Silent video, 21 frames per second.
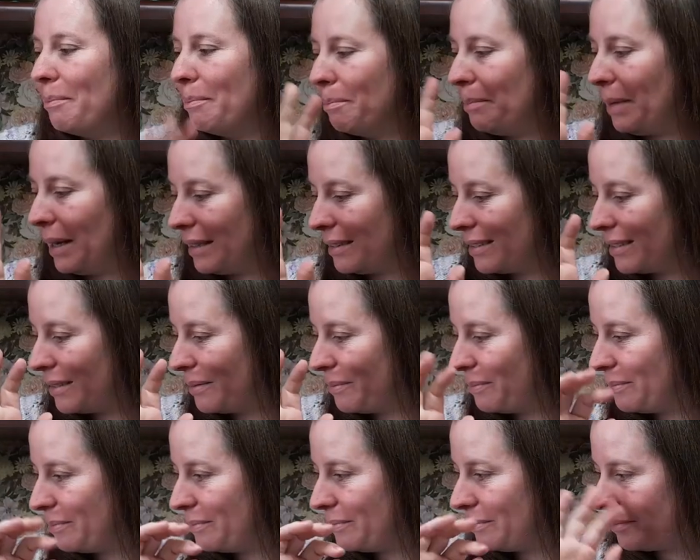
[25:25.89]
But
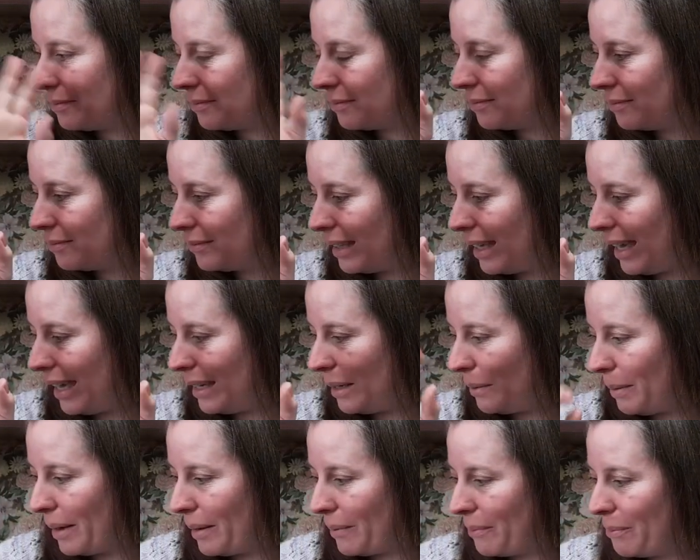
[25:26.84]

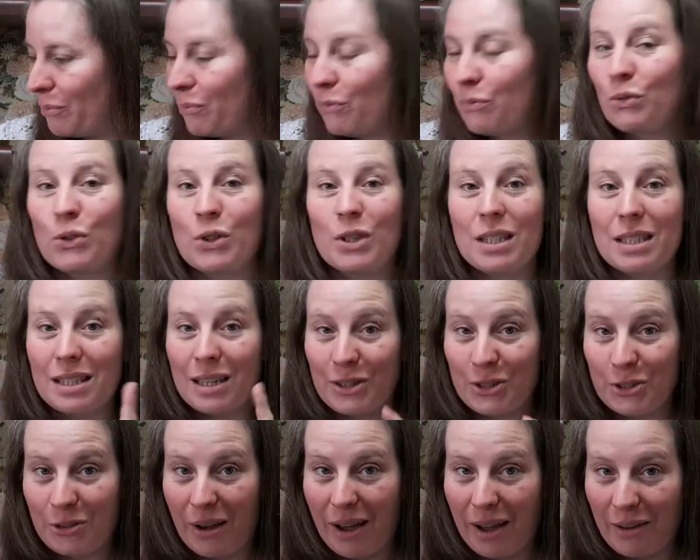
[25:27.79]
anyway, for this I
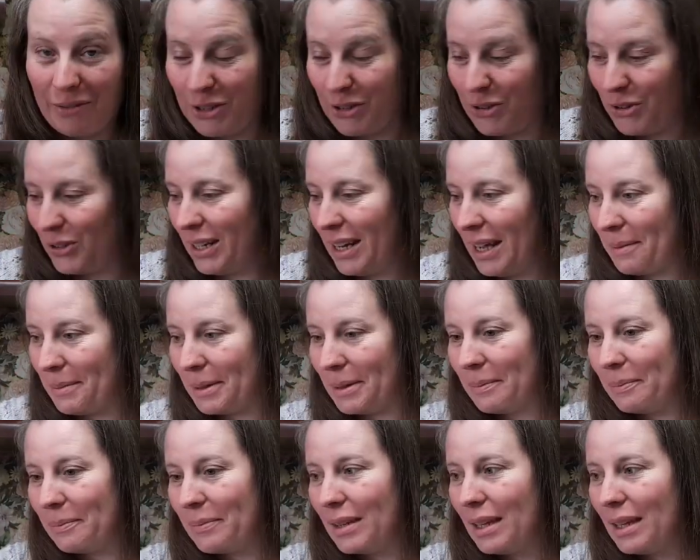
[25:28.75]
do have a yarn label.